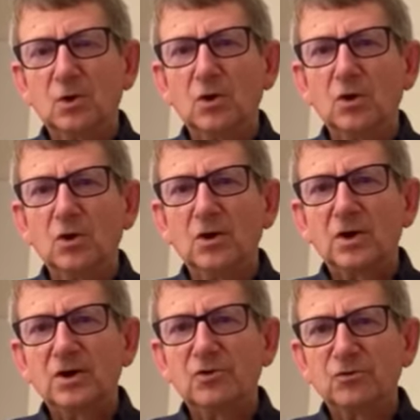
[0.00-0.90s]
or
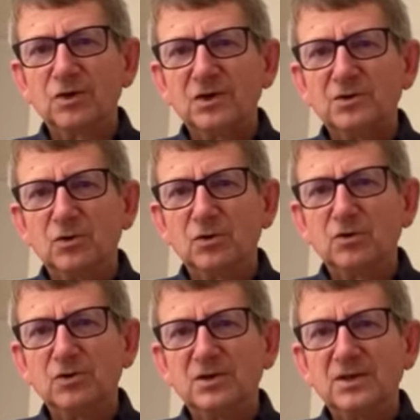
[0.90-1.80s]
greed or
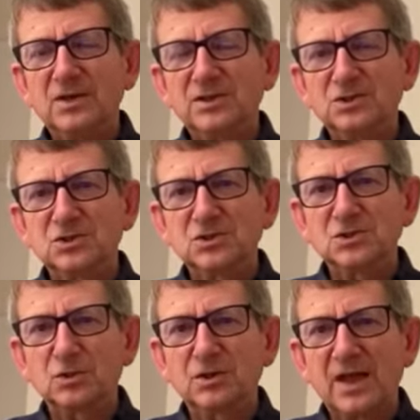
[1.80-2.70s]
greedy
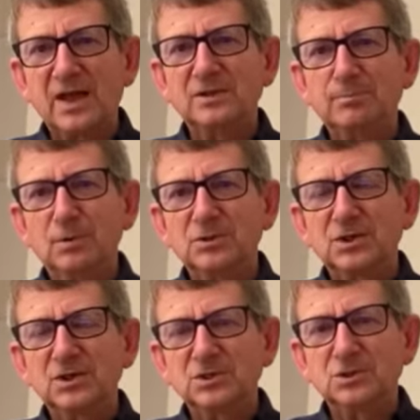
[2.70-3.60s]
nations or the
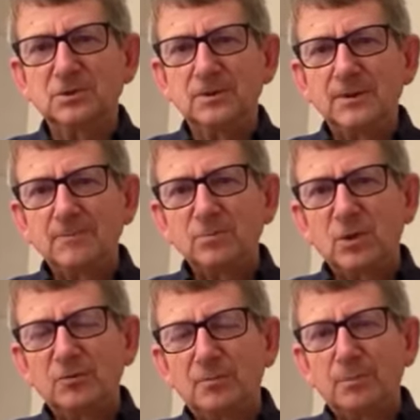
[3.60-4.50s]
exploitation
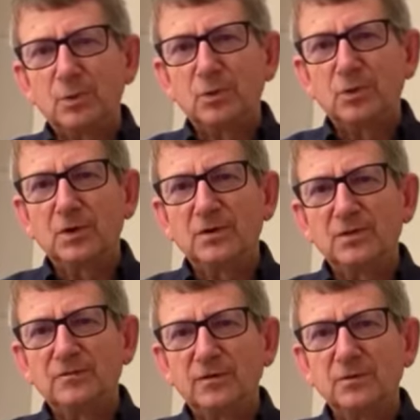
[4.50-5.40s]
of the poor
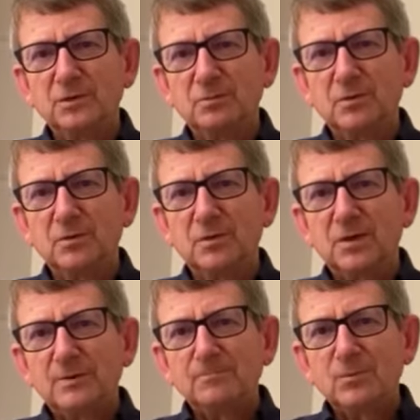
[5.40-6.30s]
and the vulnerable,
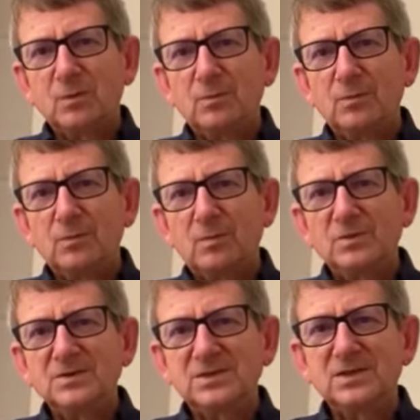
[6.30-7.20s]
when
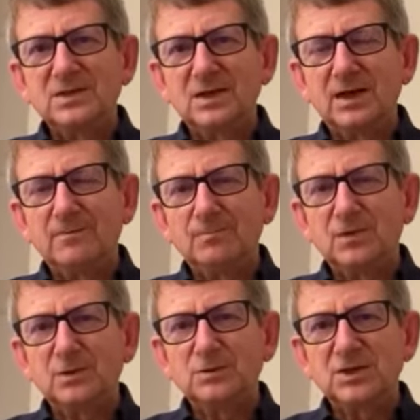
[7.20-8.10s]
we see
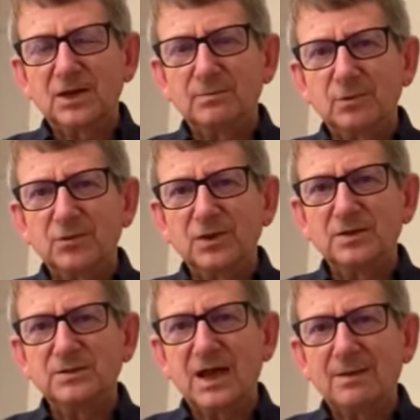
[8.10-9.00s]
terrible
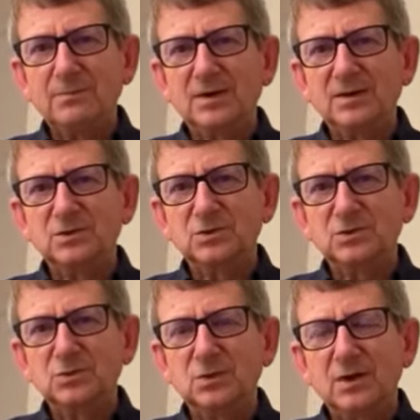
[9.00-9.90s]
things happening
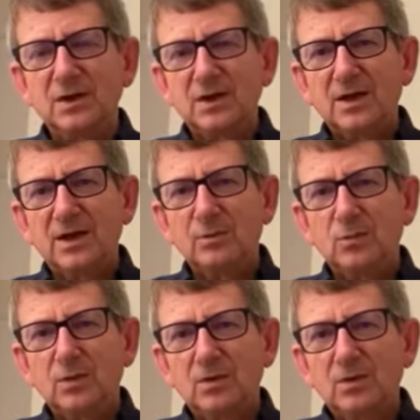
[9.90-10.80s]
to
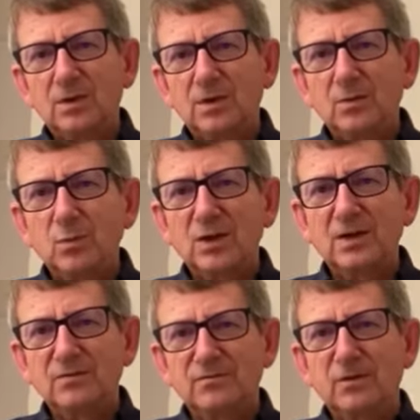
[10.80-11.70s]

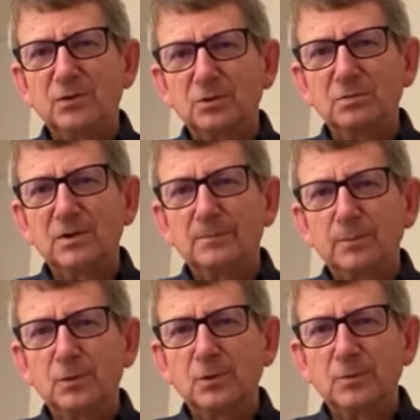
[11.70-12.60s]
weak and vulnerable
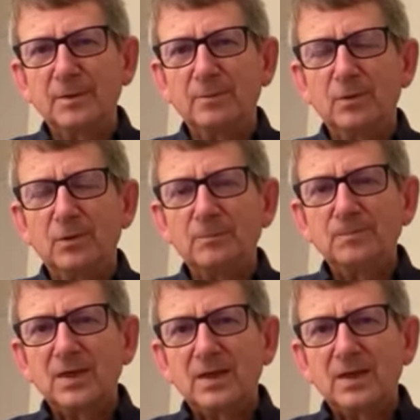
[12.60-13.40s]
and poor people,